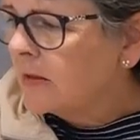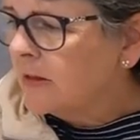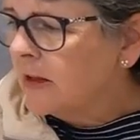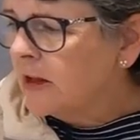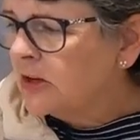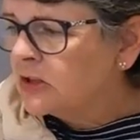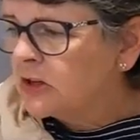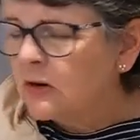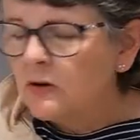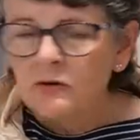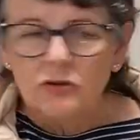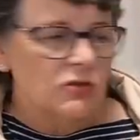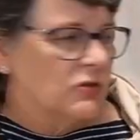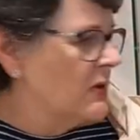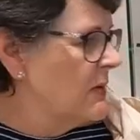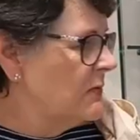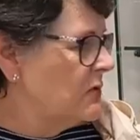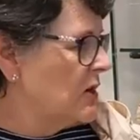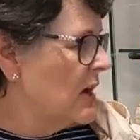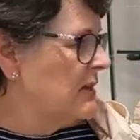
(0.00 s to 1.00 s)
These are
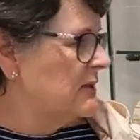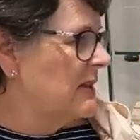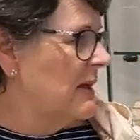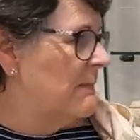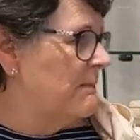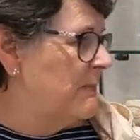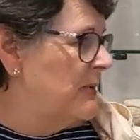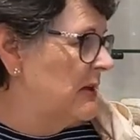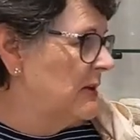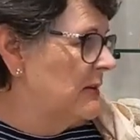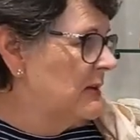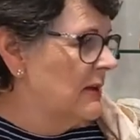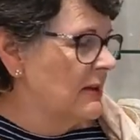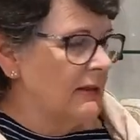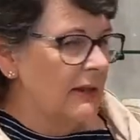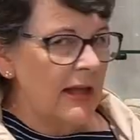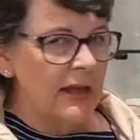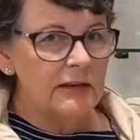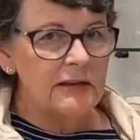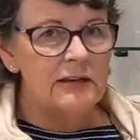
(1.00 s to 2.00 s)
Scrimshaws that Bill
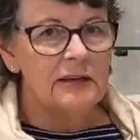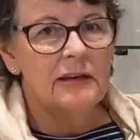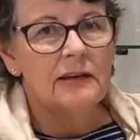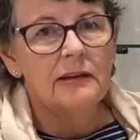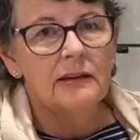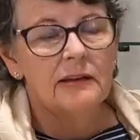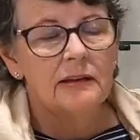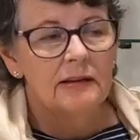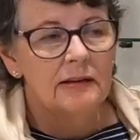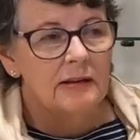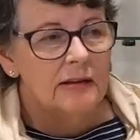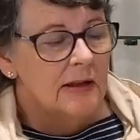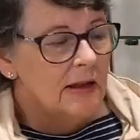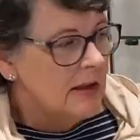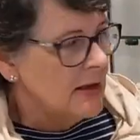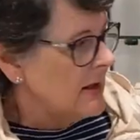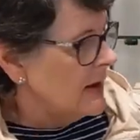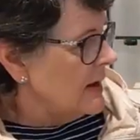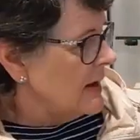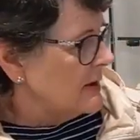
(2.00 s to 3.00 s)
collected.
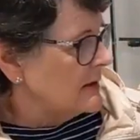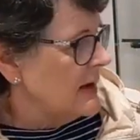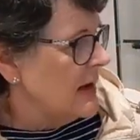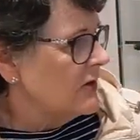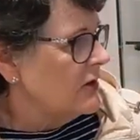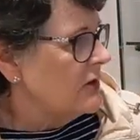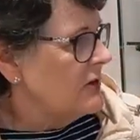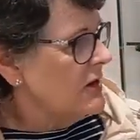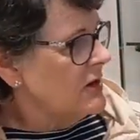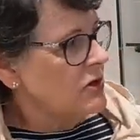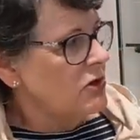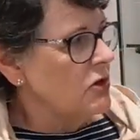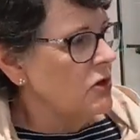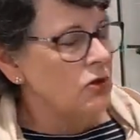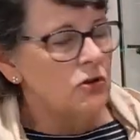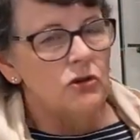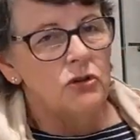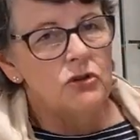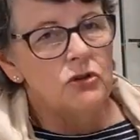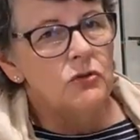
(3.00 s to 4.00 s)
The other thing that
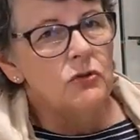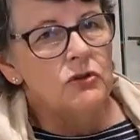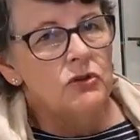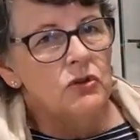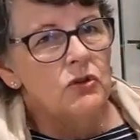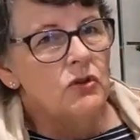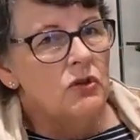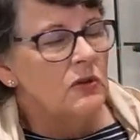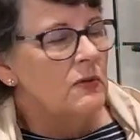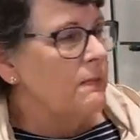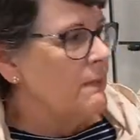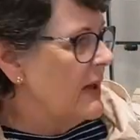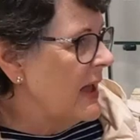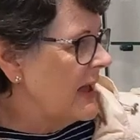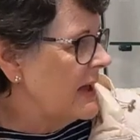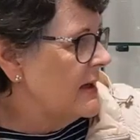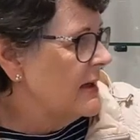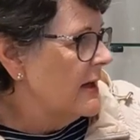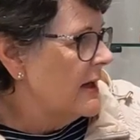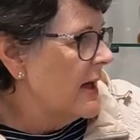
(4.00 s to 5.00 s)
you could do is you could
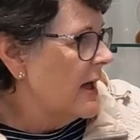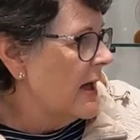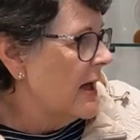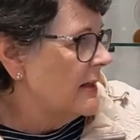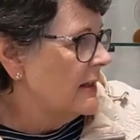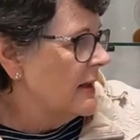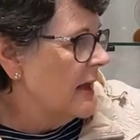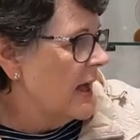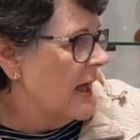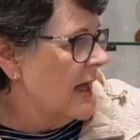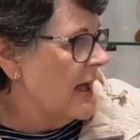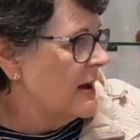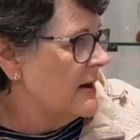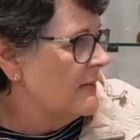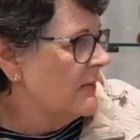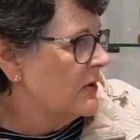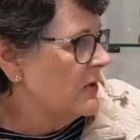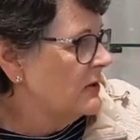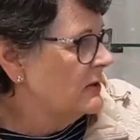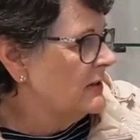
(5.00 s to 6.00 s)
make
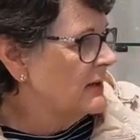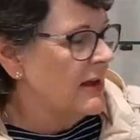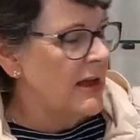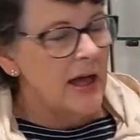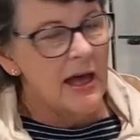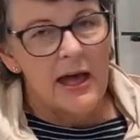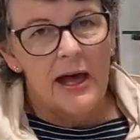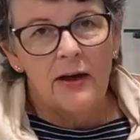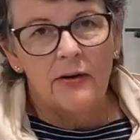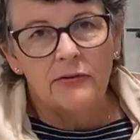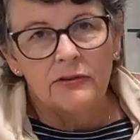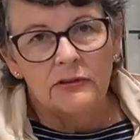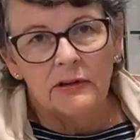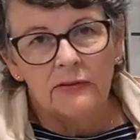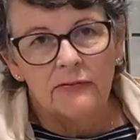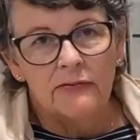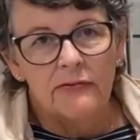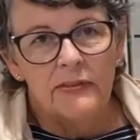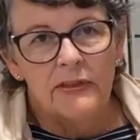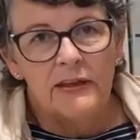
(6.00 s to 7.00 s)
animals out
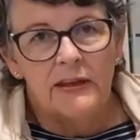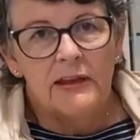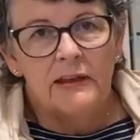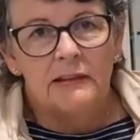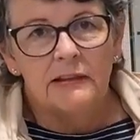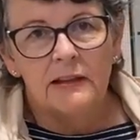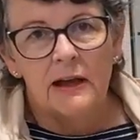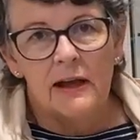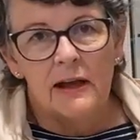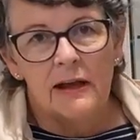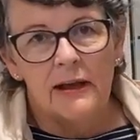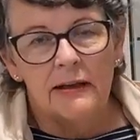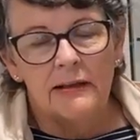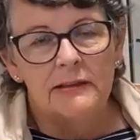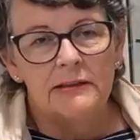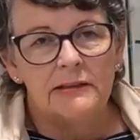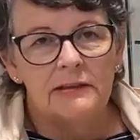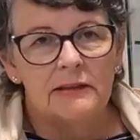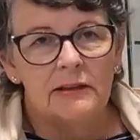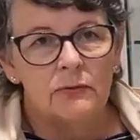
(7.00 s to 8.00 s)
of the
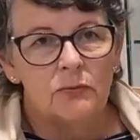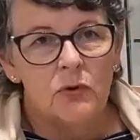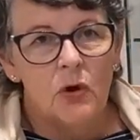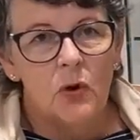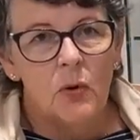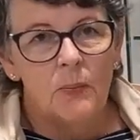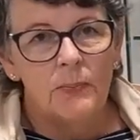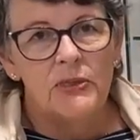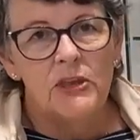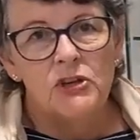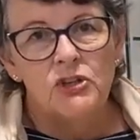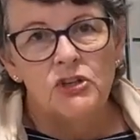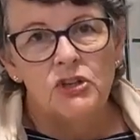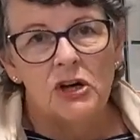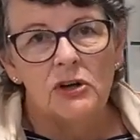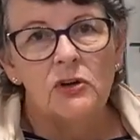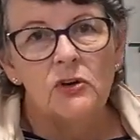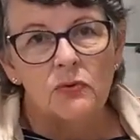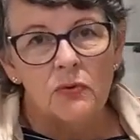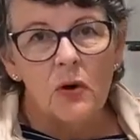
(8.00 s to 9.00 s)
lines, the rope, the
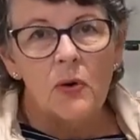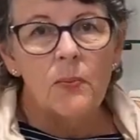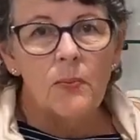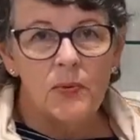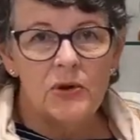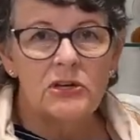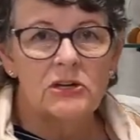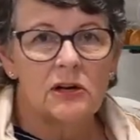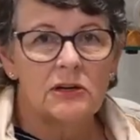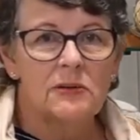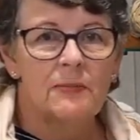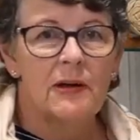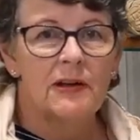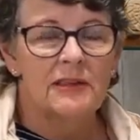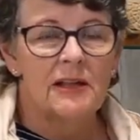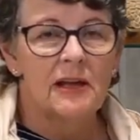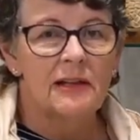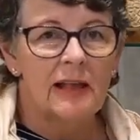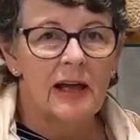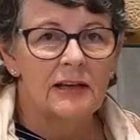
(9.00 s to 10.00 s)
junk rope. We talked
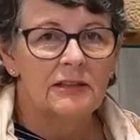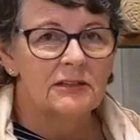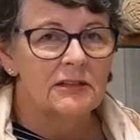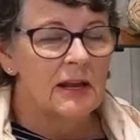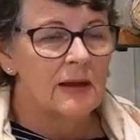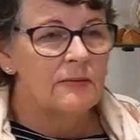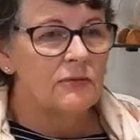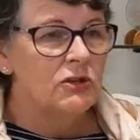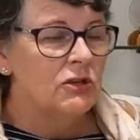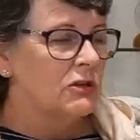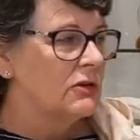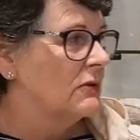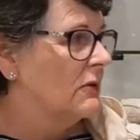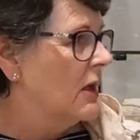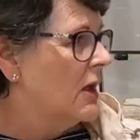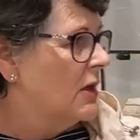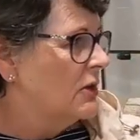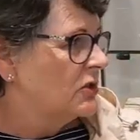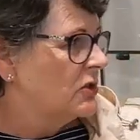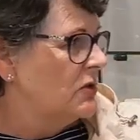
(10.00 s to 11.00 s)
about that last time too.
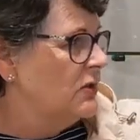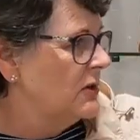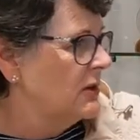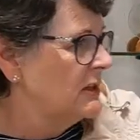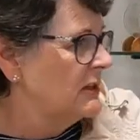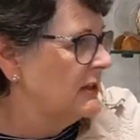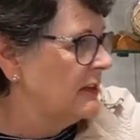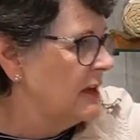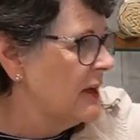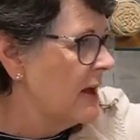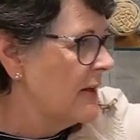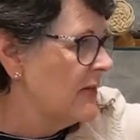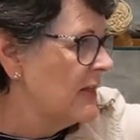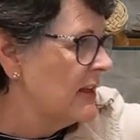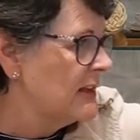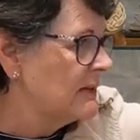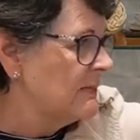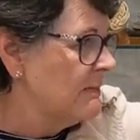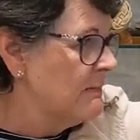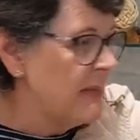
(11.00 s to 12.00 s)
So you can see on
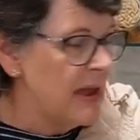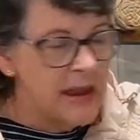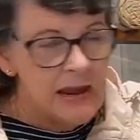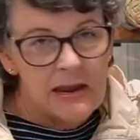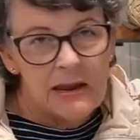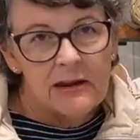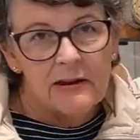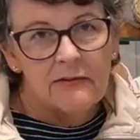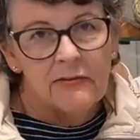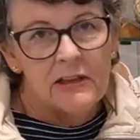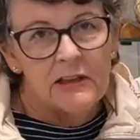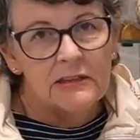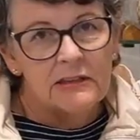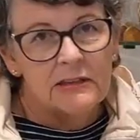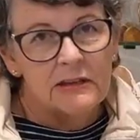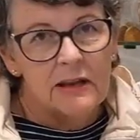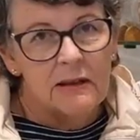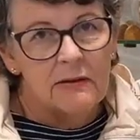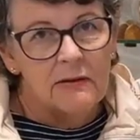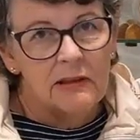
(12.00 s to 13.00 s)
this mane of this
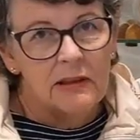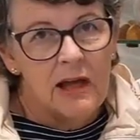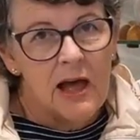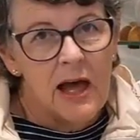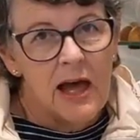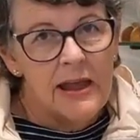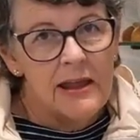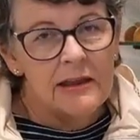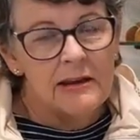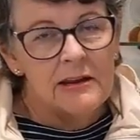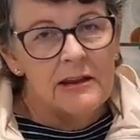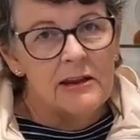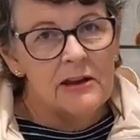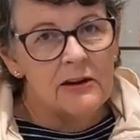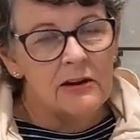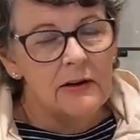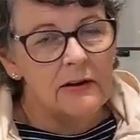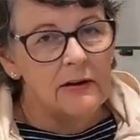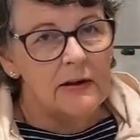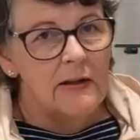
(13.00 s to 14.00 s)
lion
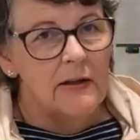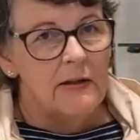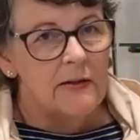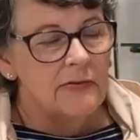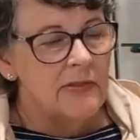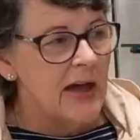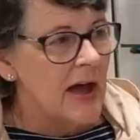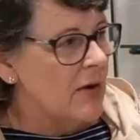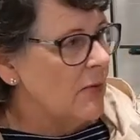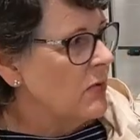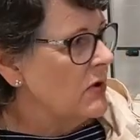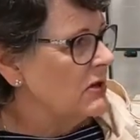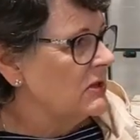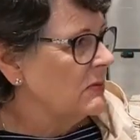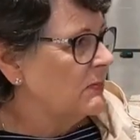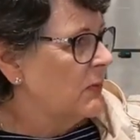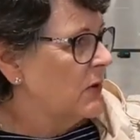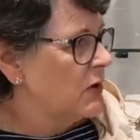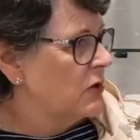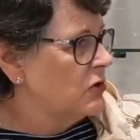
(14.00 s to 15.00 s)
here, that
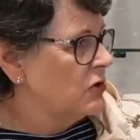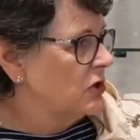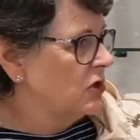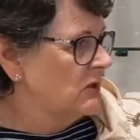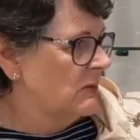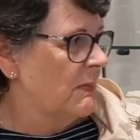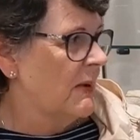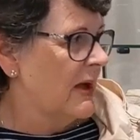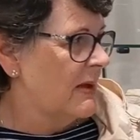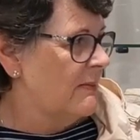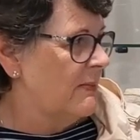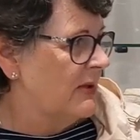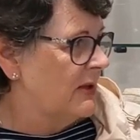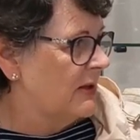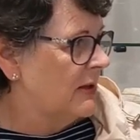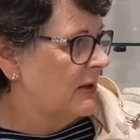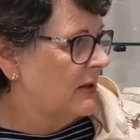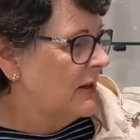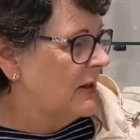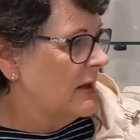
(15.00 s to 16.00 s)
was purchased by
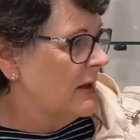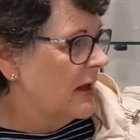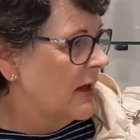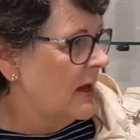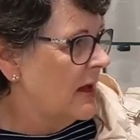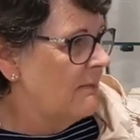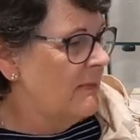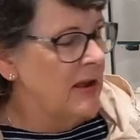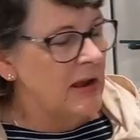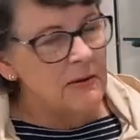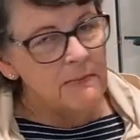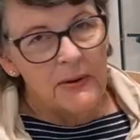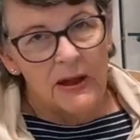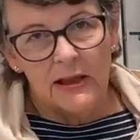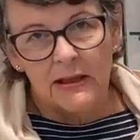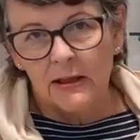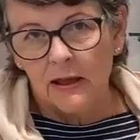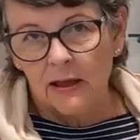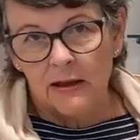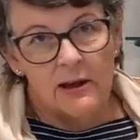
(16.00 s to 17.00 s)
Bill, made
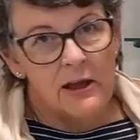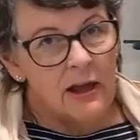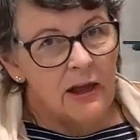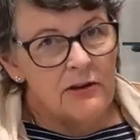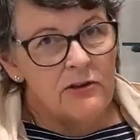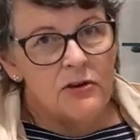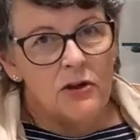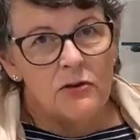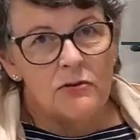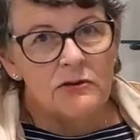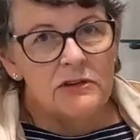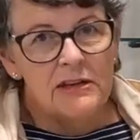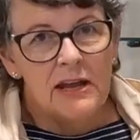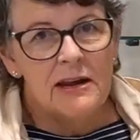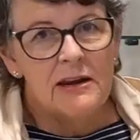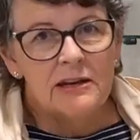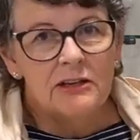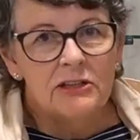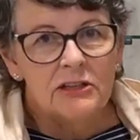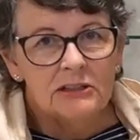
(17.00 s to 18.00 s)
by an unknown
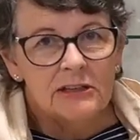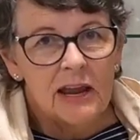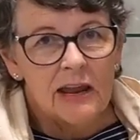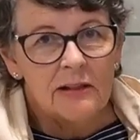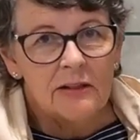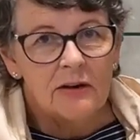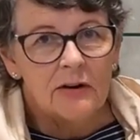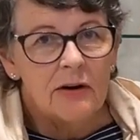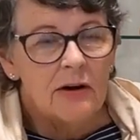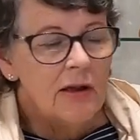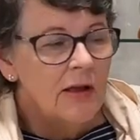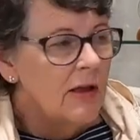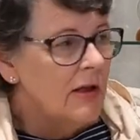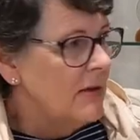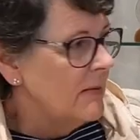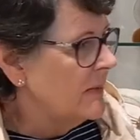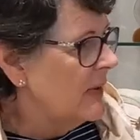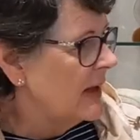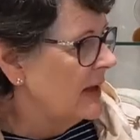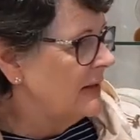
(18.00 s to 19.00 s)
Danish sailor.
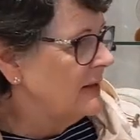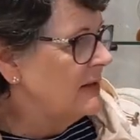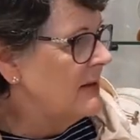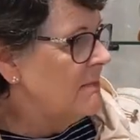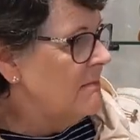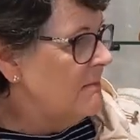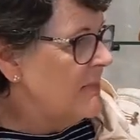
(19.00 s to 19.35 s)
But the